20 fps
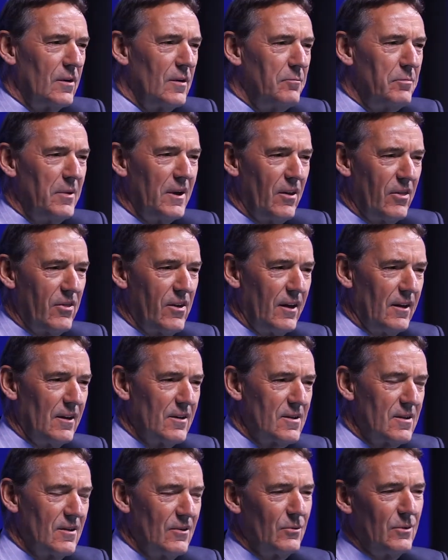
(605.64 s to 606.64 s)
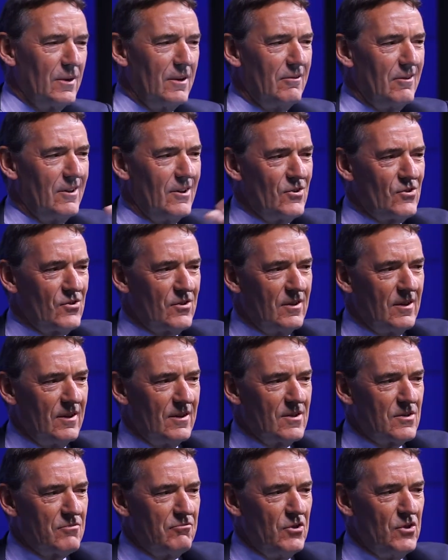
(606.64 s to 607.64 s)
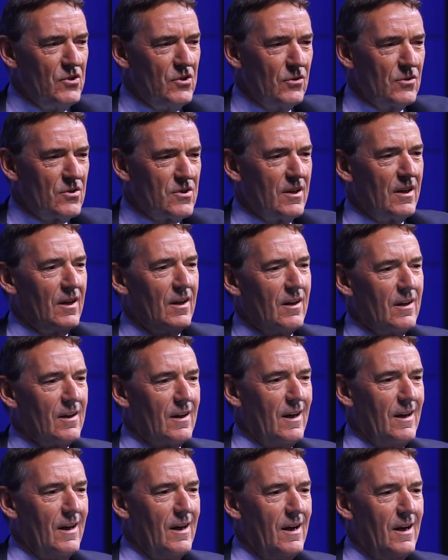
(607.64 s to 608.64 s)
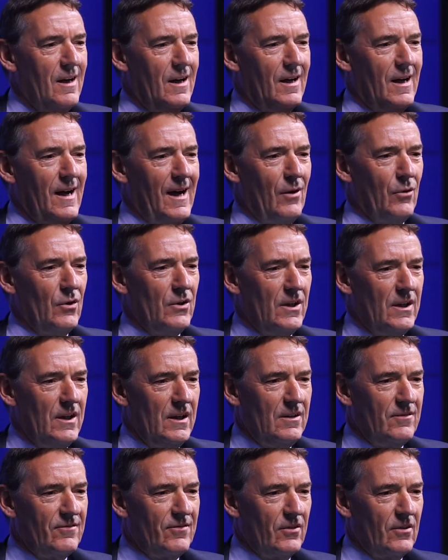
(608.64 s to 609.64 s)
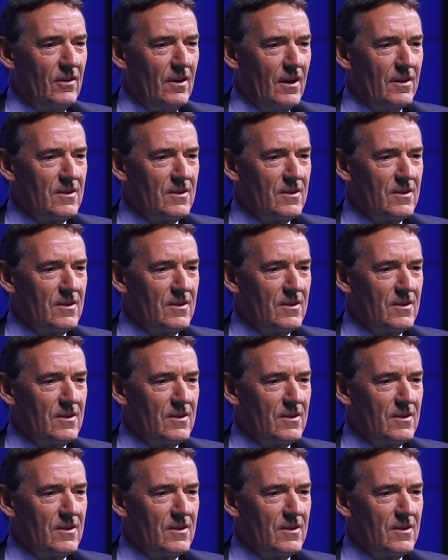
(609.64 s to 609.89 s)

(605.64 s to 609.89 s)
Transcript: of the big things that we're interested in is reducing our need for